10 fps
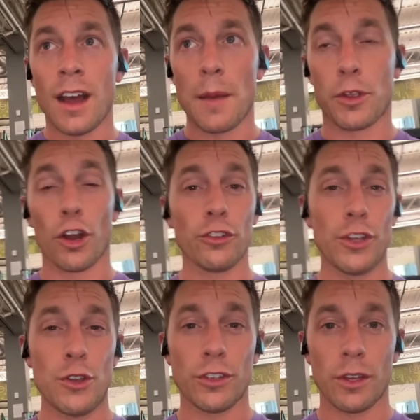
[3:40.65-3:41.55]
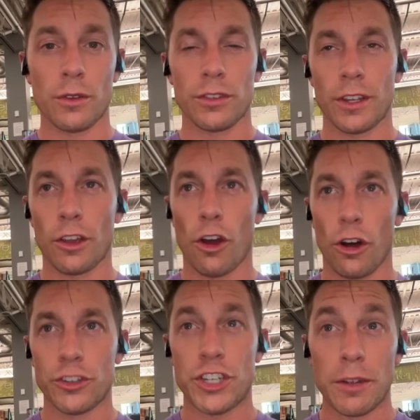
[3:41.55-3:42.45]
I'm currently using this thing
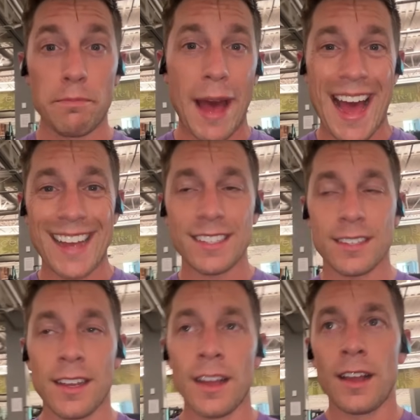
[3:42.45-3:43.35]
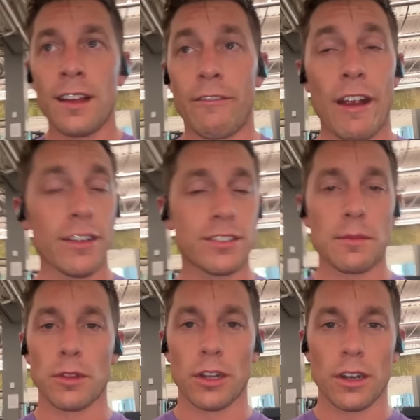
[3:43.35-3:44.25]
called Gym Pass, very
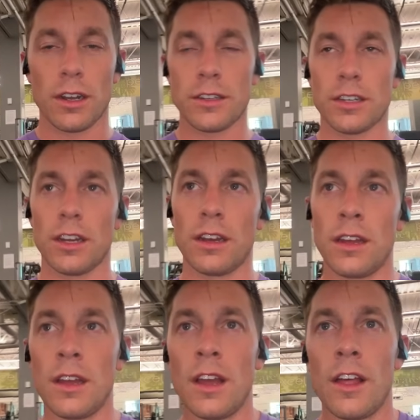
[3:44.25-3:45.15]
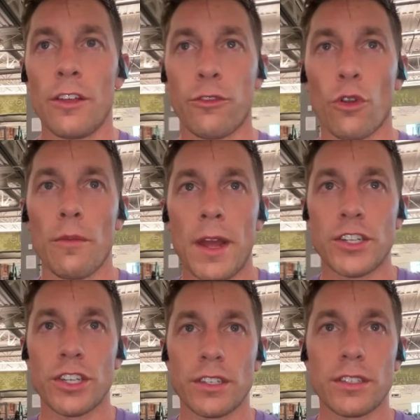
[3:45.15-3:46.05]
similar to the
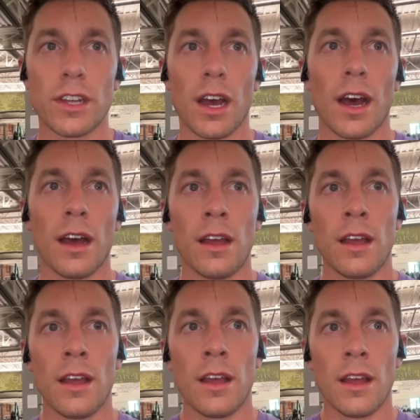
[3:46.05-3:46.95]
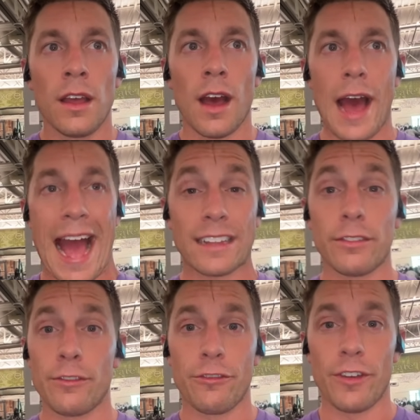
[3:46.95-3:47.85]
aforementioned Active
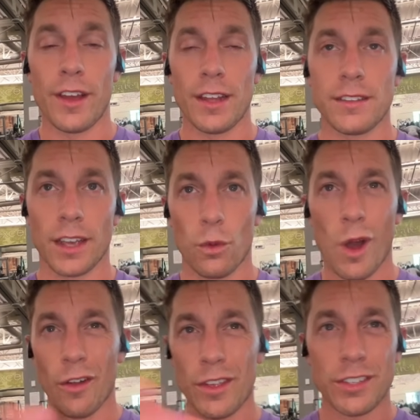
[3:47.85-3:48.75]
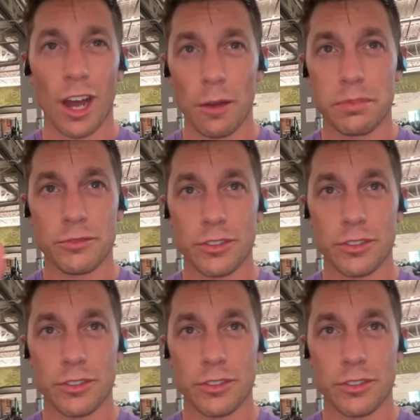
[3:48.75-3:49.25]
and Fit. It's like Wellness Hub,